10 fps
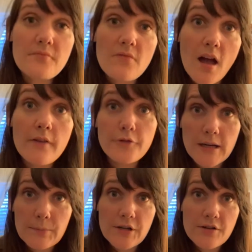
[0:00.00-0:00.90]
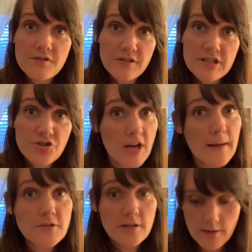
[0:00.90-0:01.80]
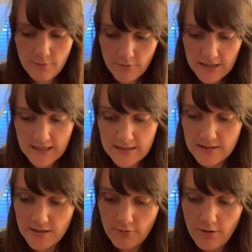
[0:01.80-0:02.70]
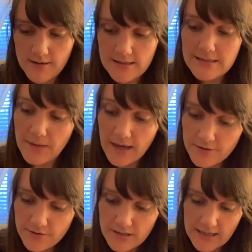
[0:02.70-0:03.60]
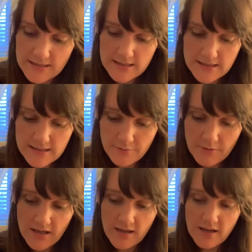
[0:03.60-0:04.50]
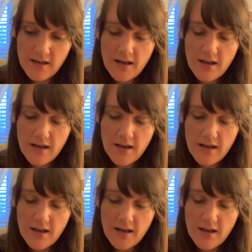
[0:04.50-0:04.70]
of grammar notes for this chapter, and we're going to continue on in some exercises this week.